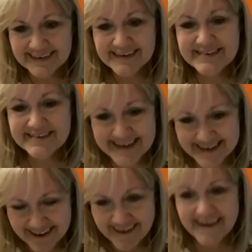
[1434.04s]
You
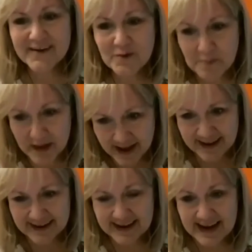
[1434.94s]
cannot go back
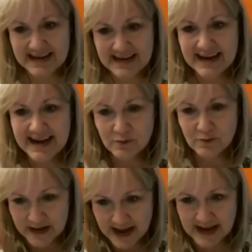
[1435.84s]
and
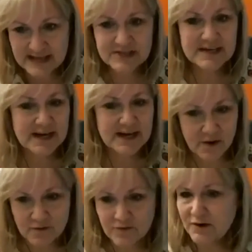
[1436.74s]
rehashing it
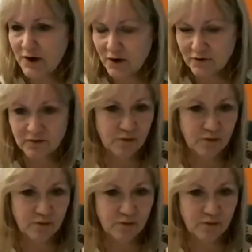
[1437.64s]
over and over.